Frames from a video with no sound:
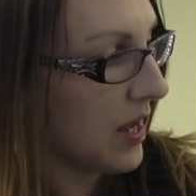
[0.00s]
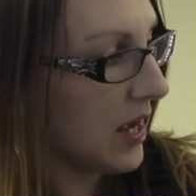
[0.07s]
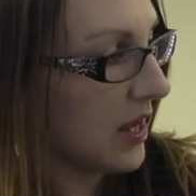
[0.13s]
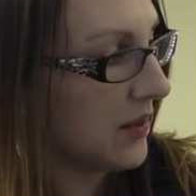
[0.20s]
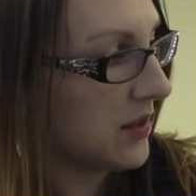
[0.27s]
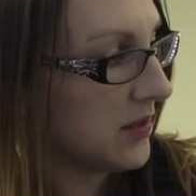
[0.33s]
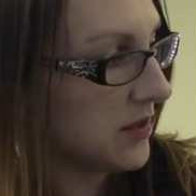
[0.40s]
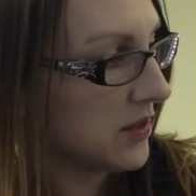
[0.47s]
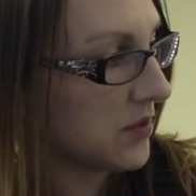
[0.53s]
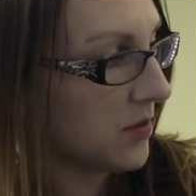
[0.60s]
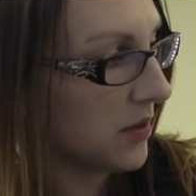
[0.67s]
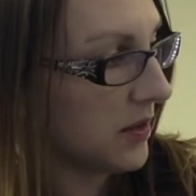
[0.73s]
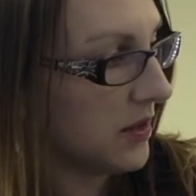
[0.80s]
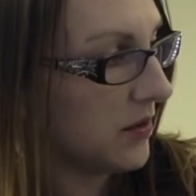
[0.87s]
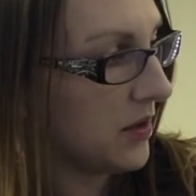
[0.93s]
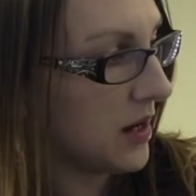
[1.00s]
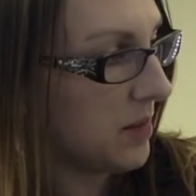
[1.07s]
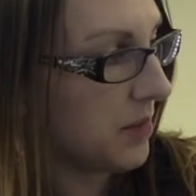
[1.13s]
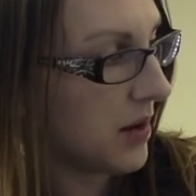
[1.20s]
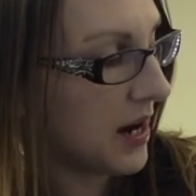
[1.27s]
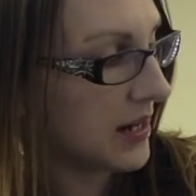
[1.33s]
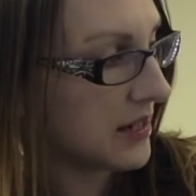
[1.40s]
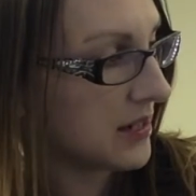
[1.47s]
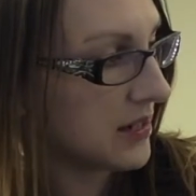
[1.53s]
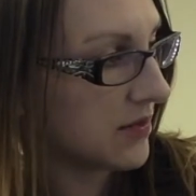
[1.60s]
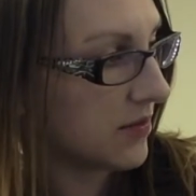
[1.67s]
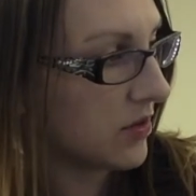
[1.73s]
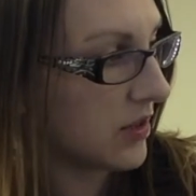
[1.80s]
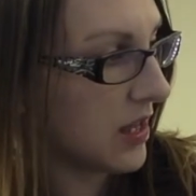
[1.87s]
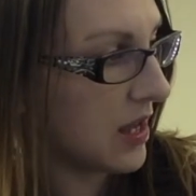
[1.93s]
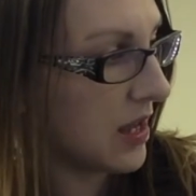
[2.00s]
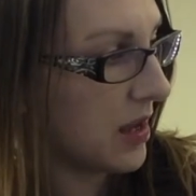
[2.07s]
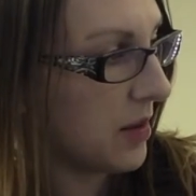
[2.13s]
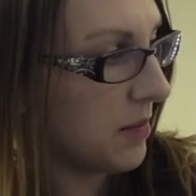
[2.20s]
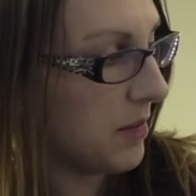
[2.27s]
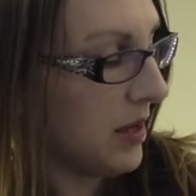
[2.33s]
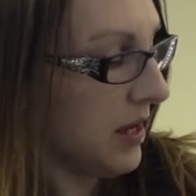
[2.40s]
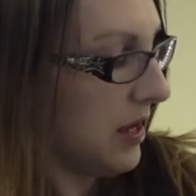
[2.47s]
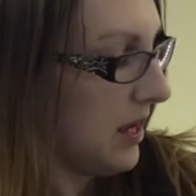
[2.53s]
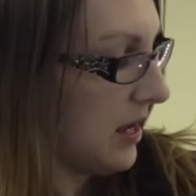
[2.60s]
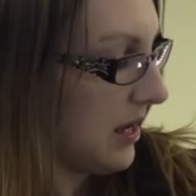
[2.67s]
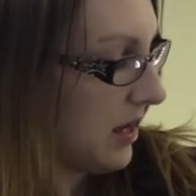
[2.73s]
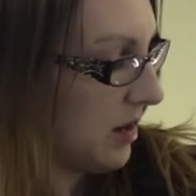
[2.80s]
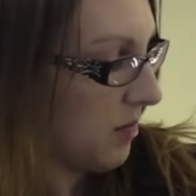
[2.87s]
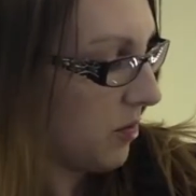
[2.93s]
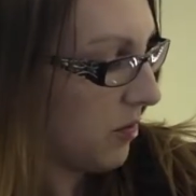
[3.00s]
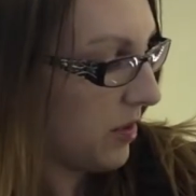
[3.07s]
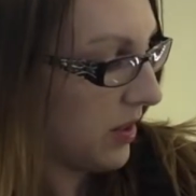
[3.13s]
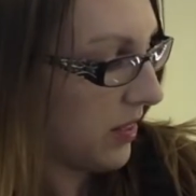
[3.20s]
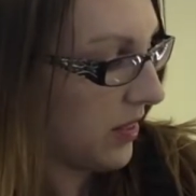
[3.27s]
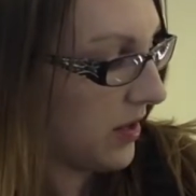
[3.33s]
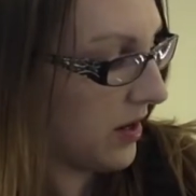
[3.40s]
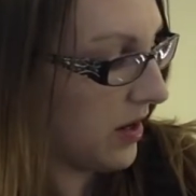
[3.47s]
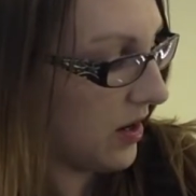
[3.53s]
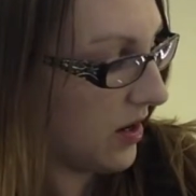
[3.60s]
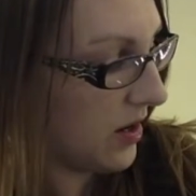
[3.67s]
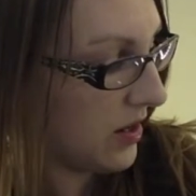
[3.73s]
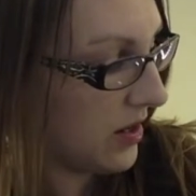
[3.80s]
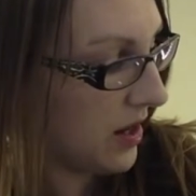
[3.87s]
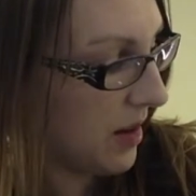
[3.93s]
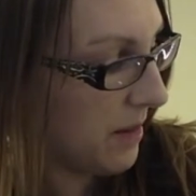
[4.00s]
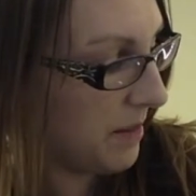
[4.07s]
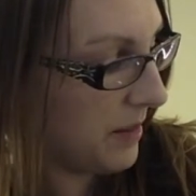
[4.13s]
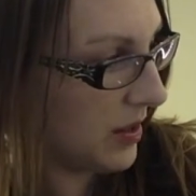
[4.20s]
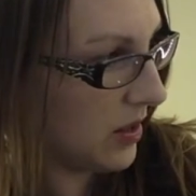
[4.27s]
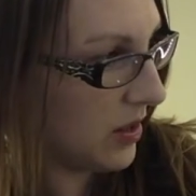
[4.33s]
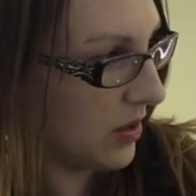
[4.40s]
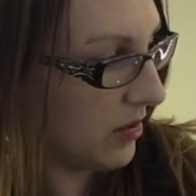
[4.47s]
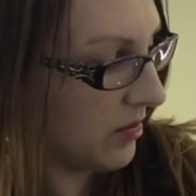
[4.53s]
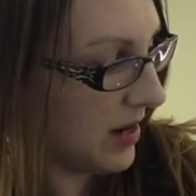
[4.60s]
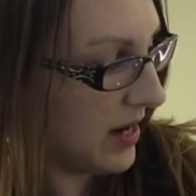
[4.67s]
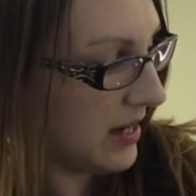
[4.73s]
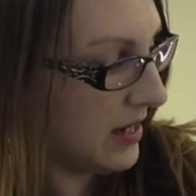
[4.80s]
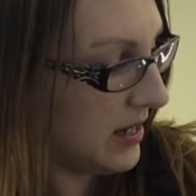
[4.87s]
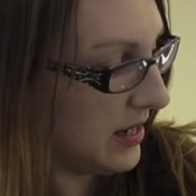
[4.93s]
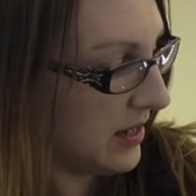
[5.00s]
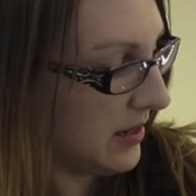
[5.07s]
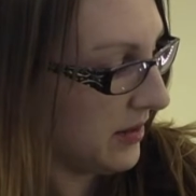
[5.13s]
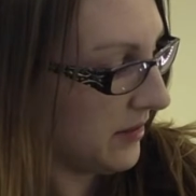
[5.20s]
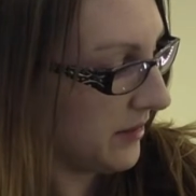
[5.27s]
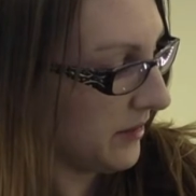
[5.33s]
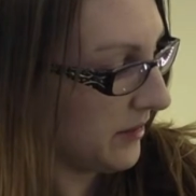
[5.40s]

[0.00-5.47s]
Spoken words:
And this is really great practice for them with their number writing.